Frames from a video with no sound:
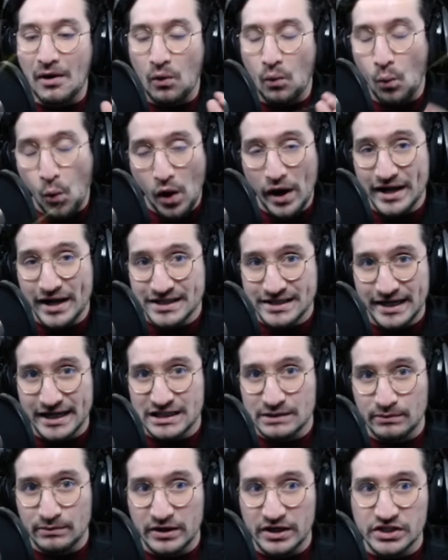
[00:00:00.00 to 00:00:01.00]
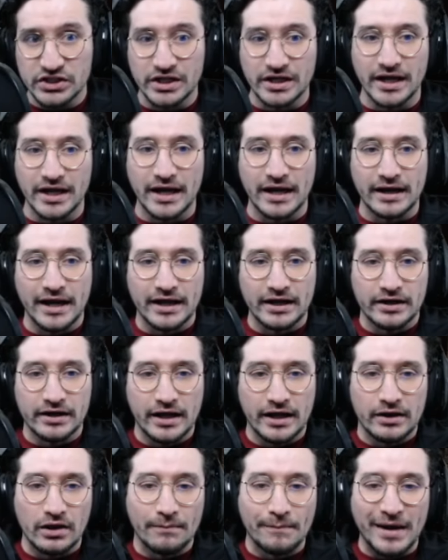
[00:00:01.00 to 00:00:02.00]
what is an expedition
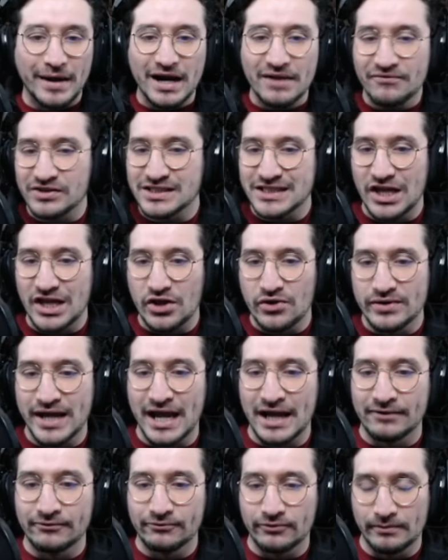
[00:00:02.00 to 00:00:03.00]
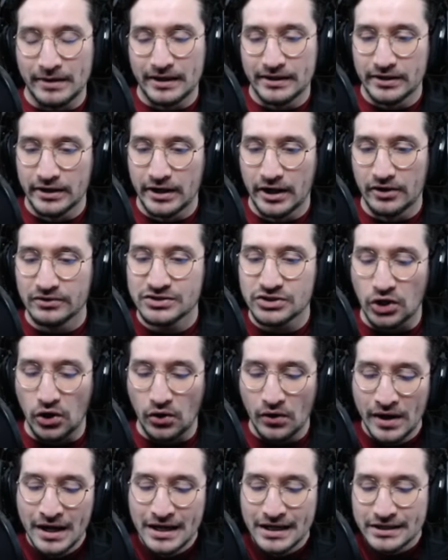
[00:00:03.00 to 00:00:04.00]
and the benefits that you gain from it. So
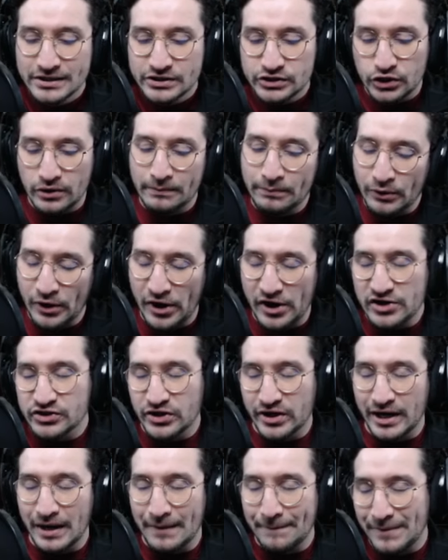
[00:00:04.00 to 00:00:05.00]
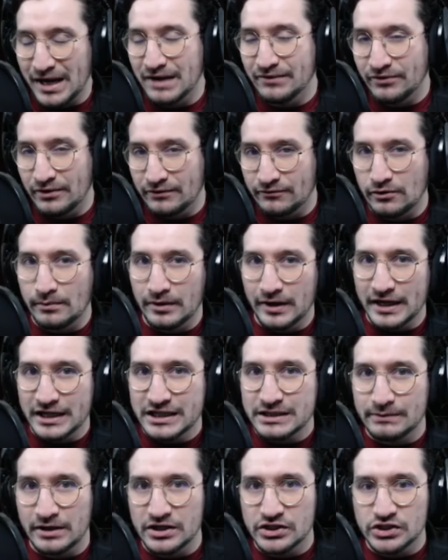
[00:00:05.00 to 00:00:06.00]
certain players are going to benefit from an
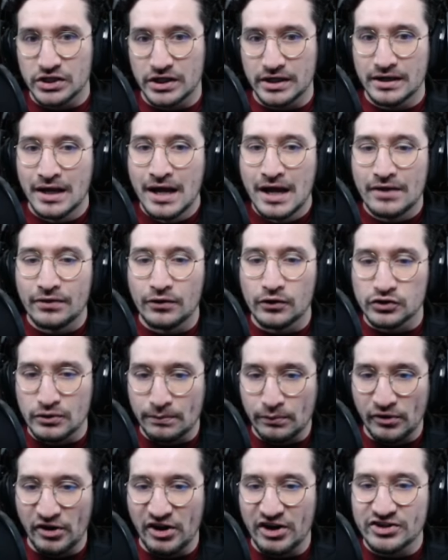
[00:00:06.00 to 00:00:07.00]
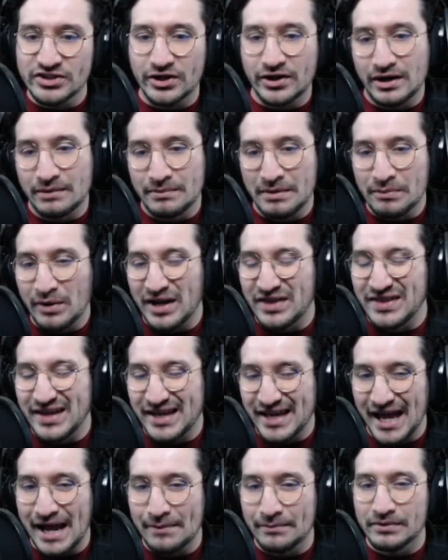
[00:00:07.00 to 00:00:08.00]
expedition. Those are players that are going to be playing the
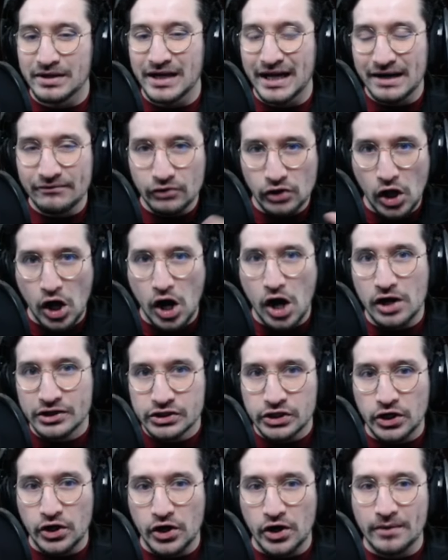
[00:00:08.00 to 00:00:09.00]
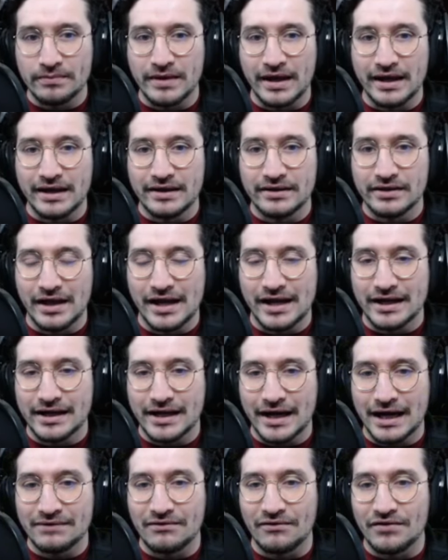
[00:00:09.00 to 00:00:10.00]
game kind of long term. They
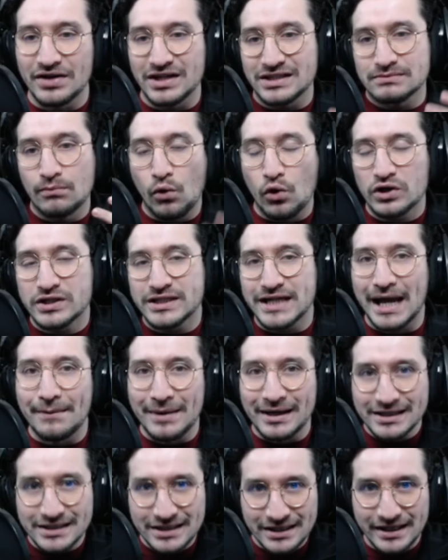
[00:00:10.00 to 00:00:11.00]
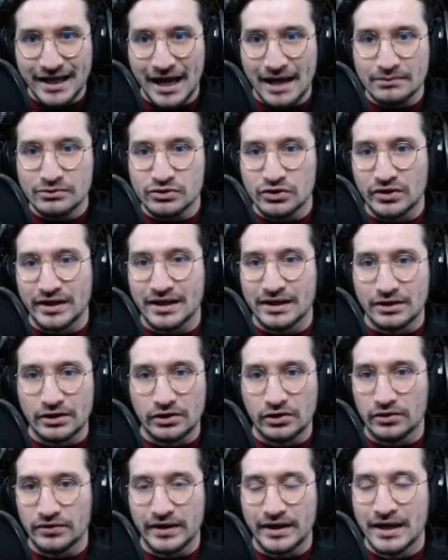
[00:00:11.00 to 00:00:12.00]
kind of invest more time into the game, so
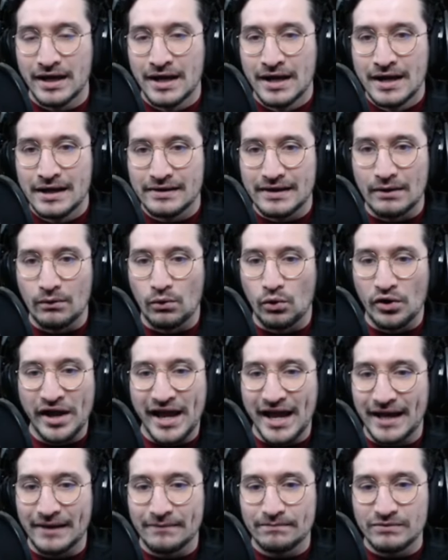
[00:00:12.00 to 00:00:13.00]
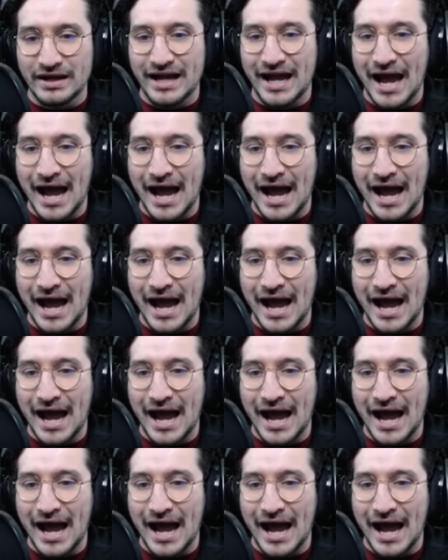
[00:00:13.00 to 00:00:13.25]
they will hit the